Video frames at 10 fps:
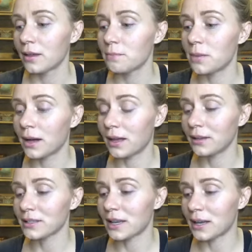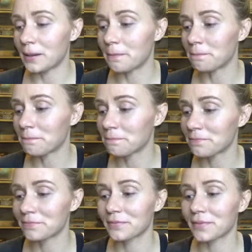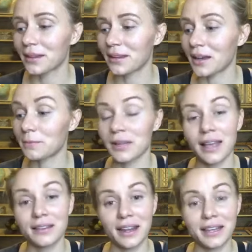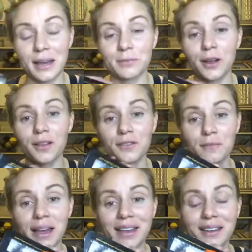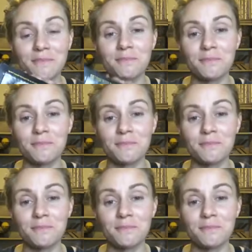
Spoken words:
But I'm glad that I kept all of my